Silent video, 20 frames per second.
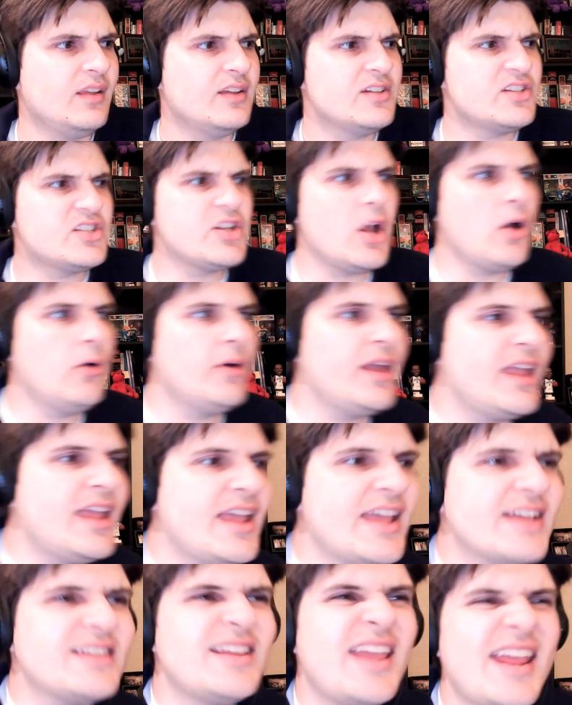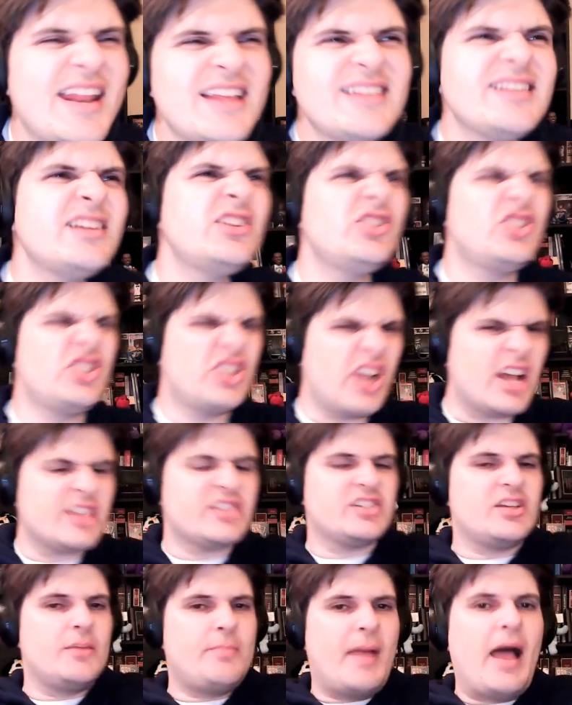so it isn't
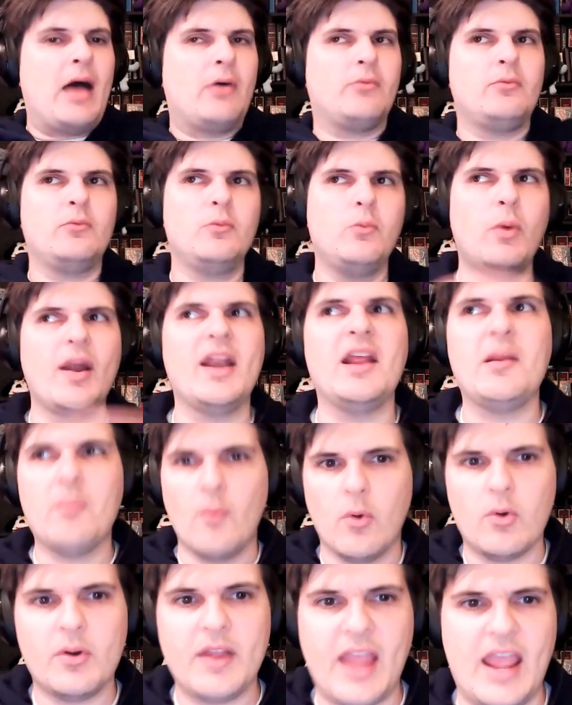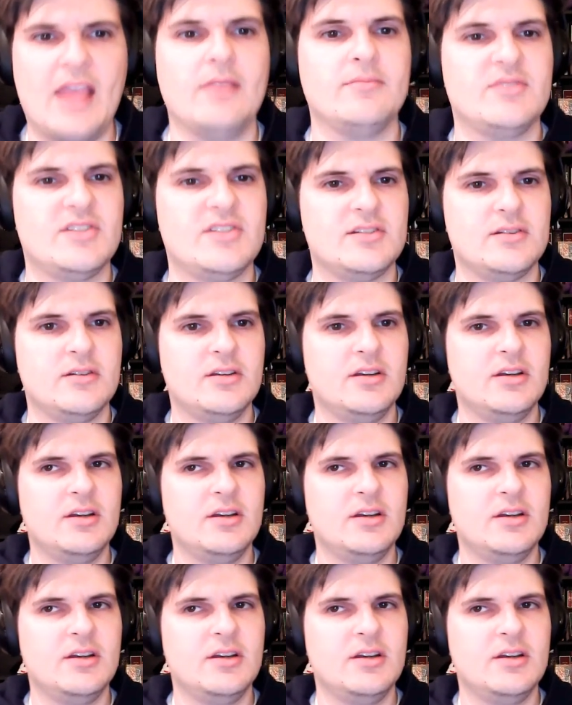just about winning more games.